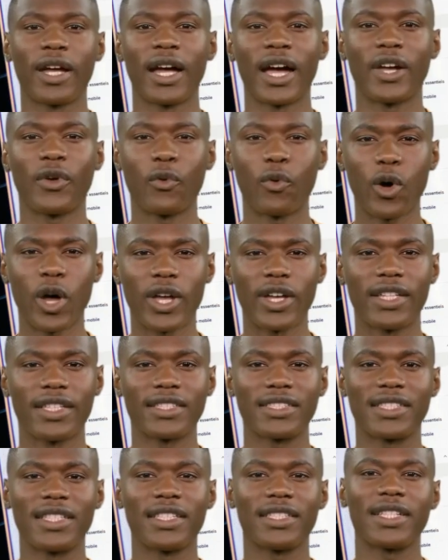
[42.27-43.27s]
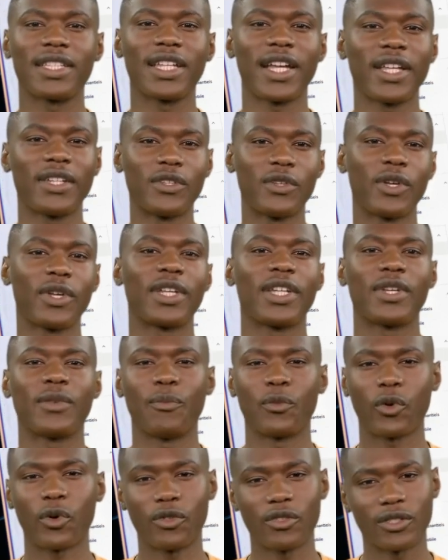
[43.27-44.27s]
And why is data cataloging
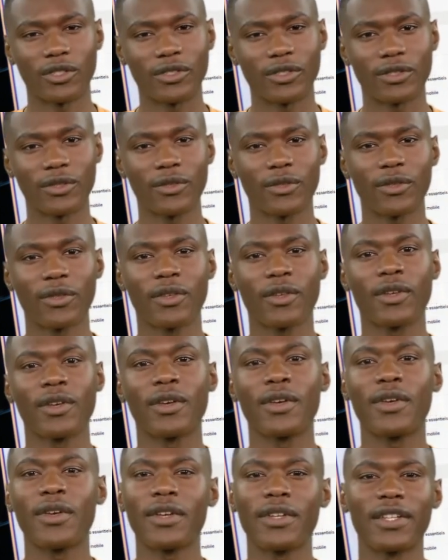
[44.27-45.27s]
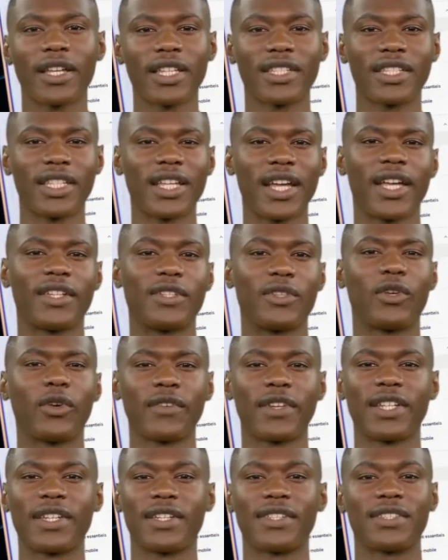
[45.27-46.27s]
important? Data
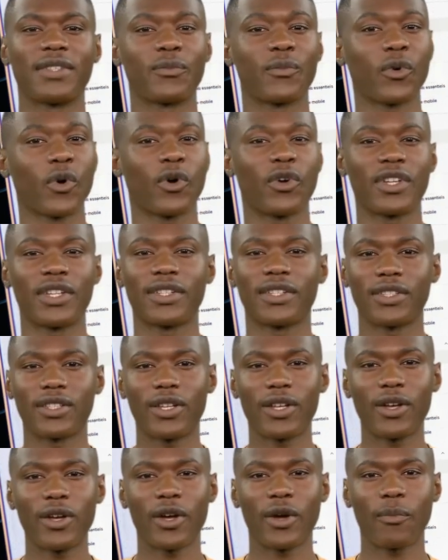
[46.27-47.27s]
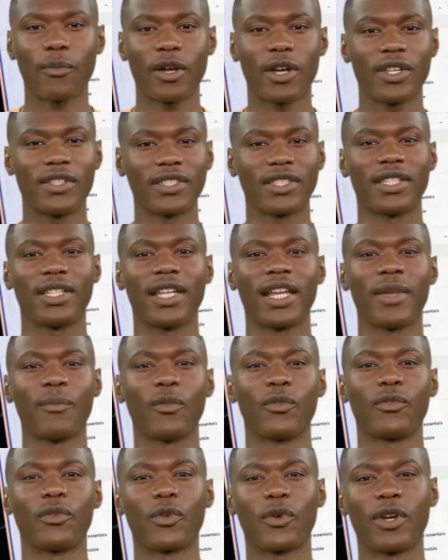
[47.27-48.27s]
cataloging is important because it
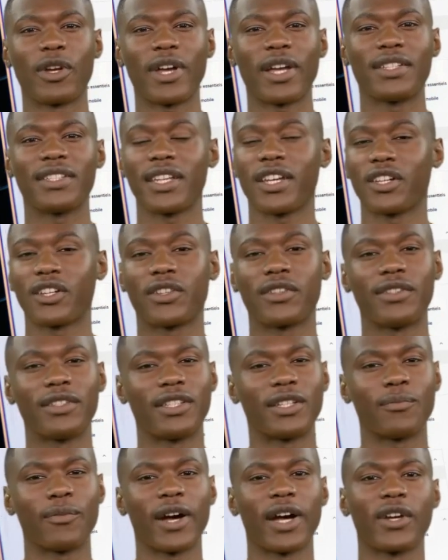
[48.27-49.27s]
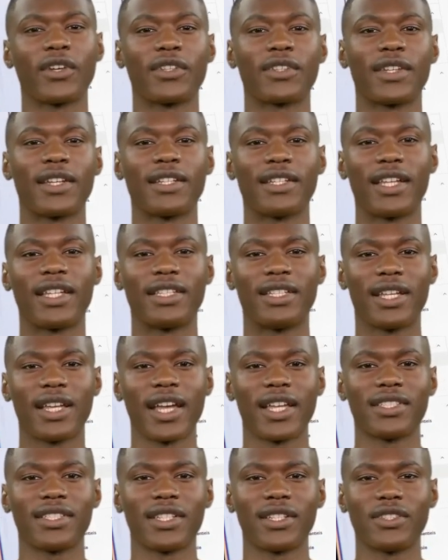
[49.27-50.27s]
enables organizations to manage their data
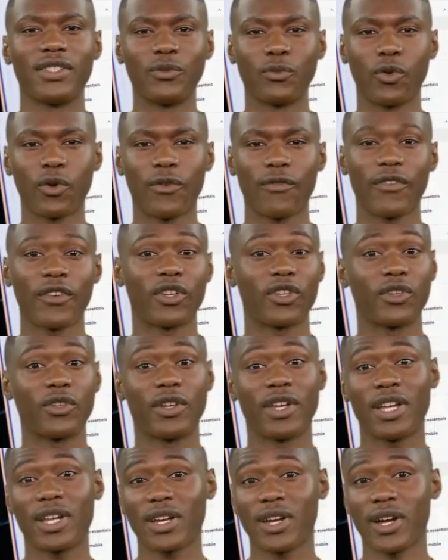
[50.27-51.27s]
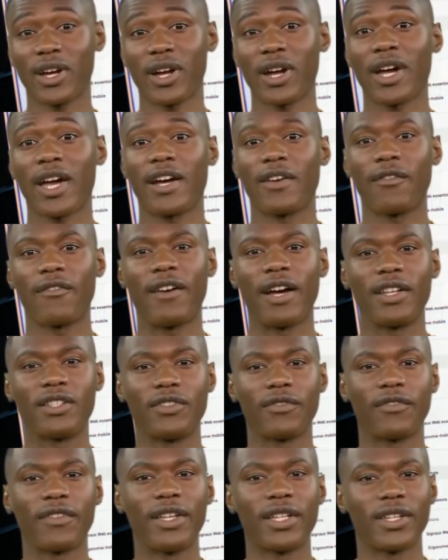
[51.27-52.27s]
assets more efficiently and
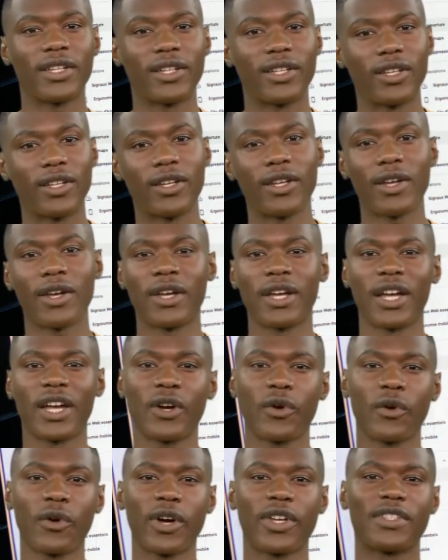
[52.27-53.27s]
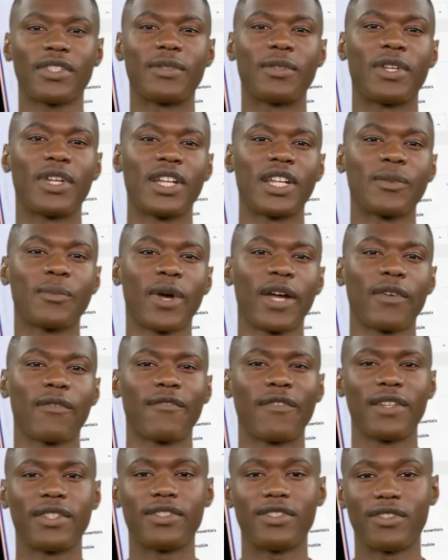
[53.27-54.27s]
effectively. Here are some key
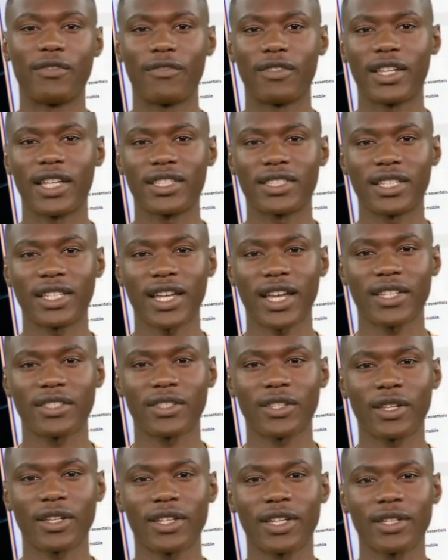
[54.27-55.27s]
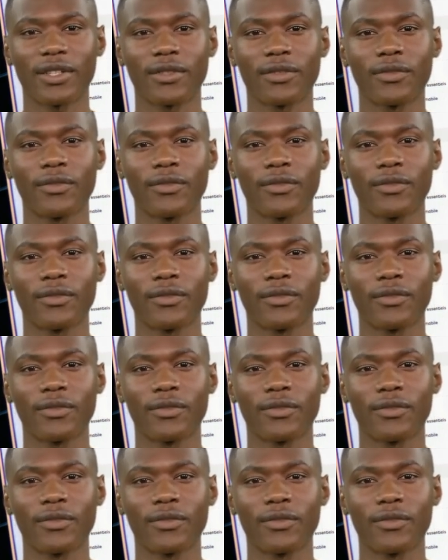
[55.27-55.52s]
benefits of data cataloging.